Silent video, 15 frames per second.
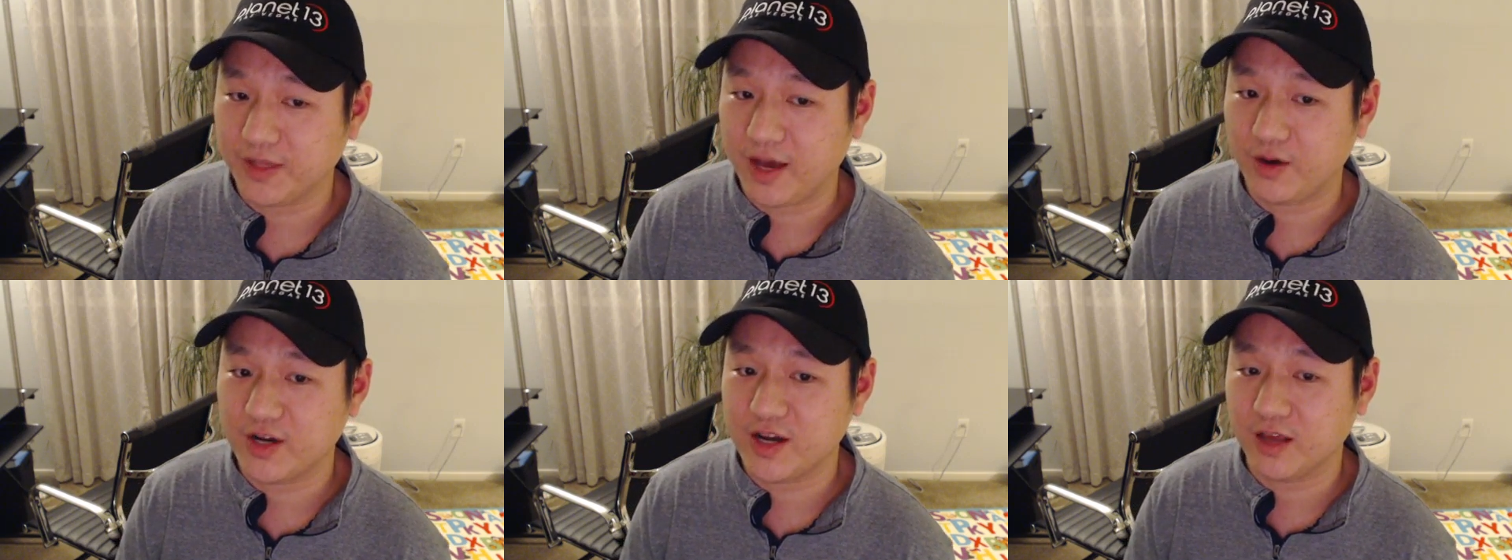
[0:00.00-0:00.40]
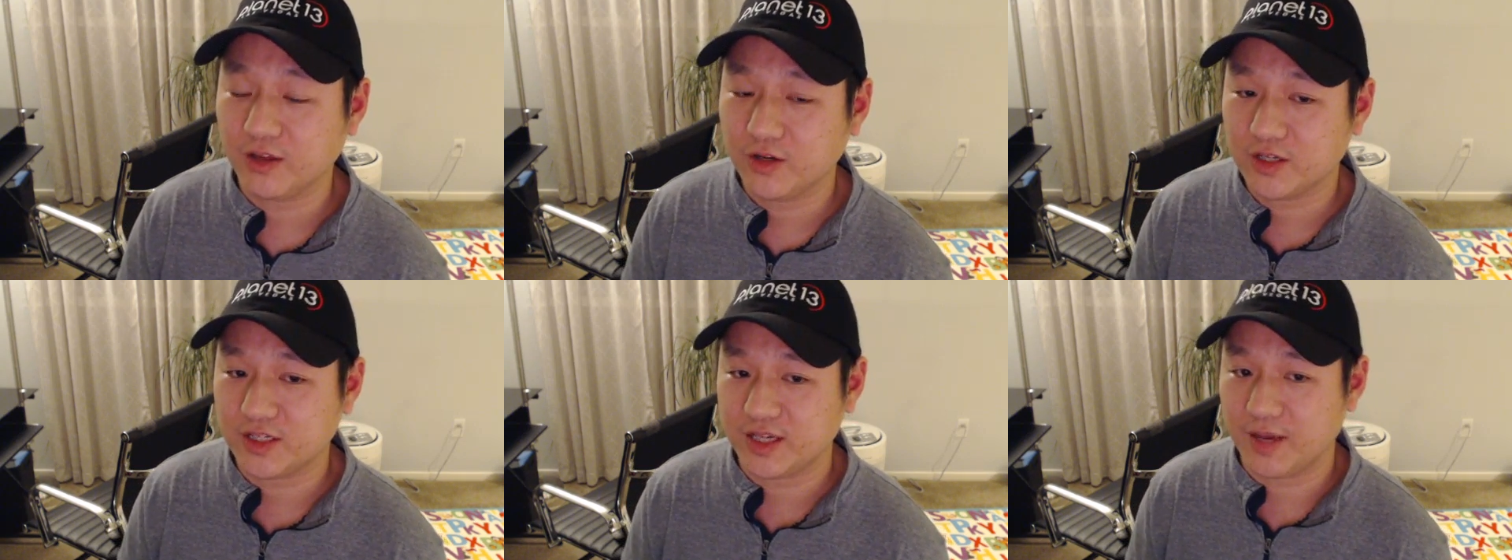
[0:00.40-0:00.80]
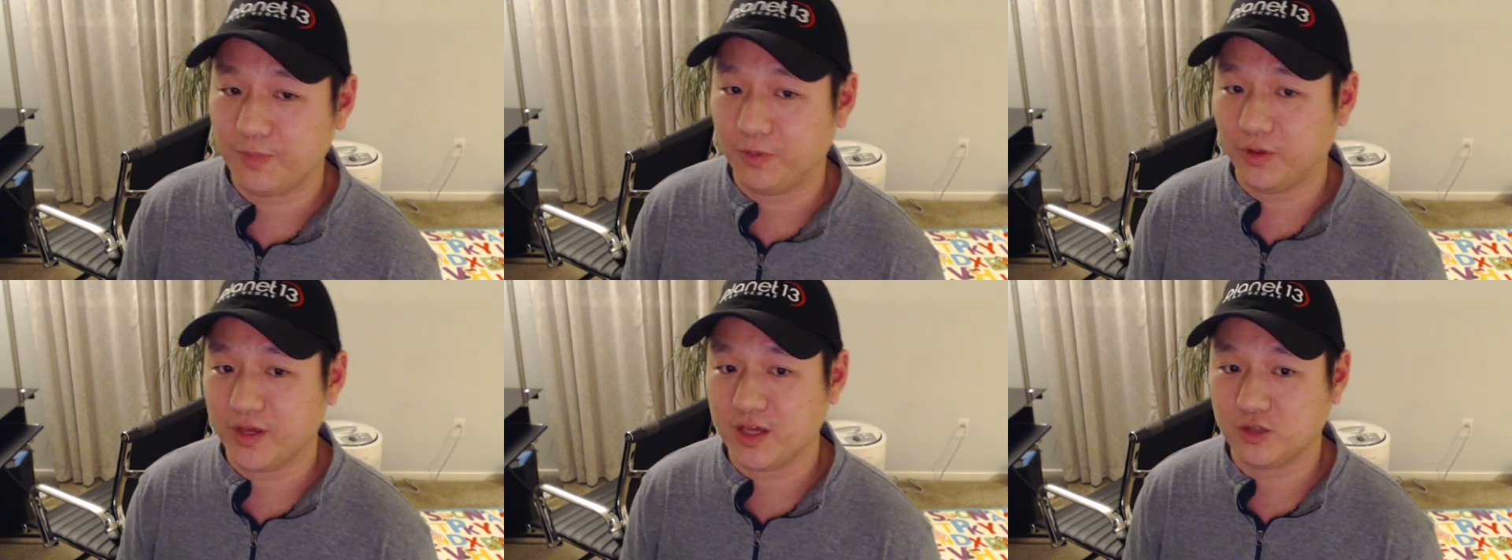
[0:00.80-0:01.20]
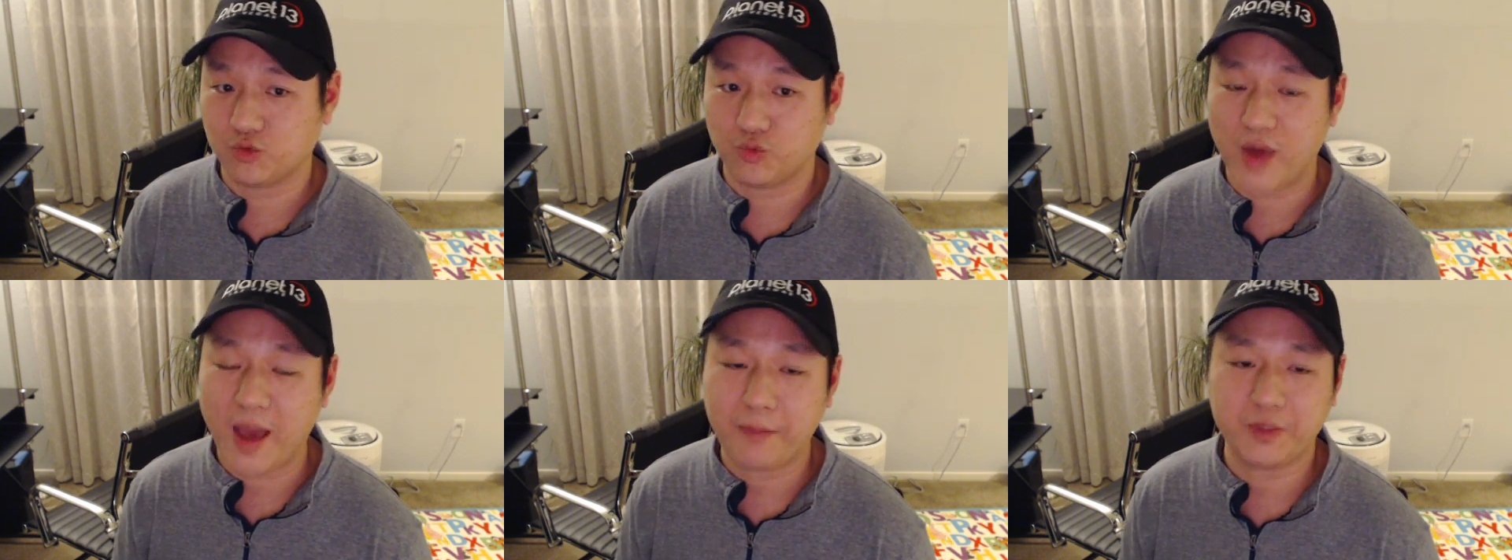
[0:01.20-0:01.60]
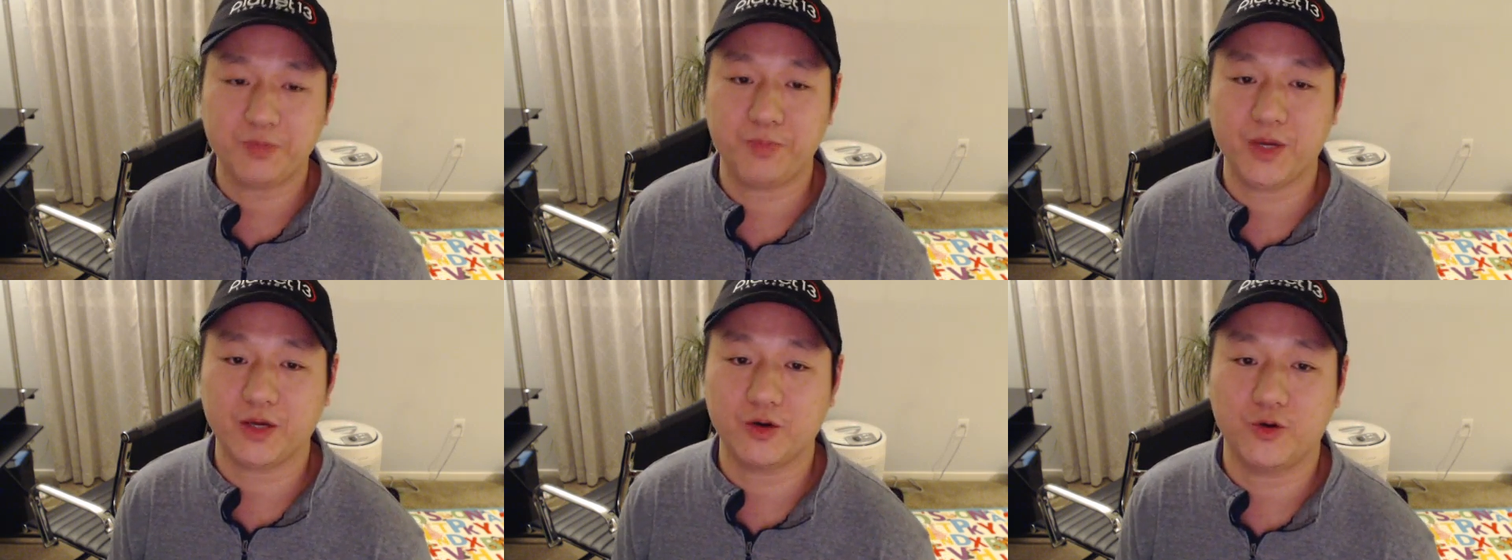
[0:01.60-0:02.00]
Now another example is
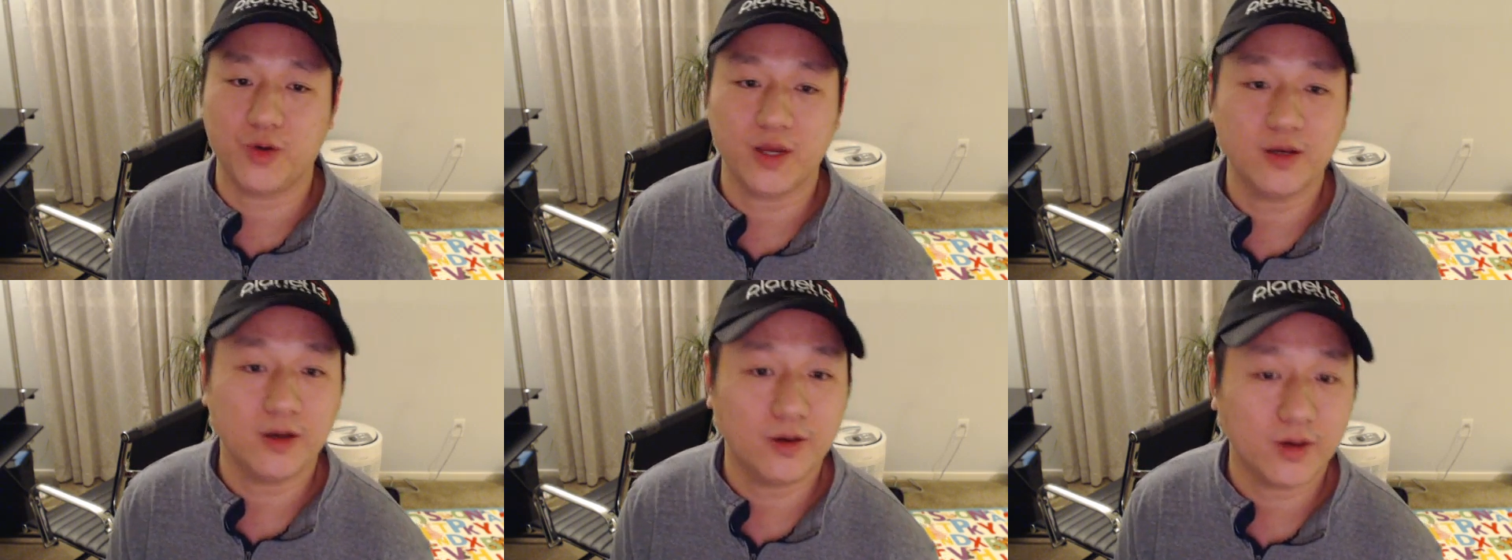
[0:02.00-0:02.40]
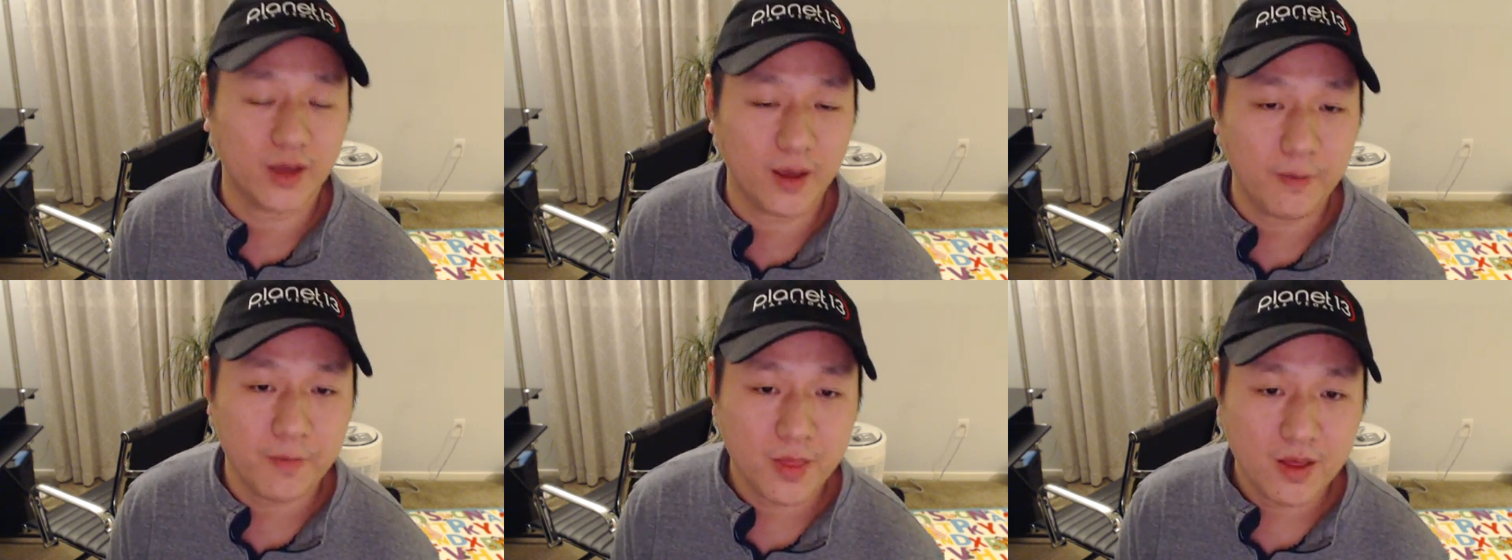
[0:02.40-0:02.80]
wrapped Bitcoin, okay?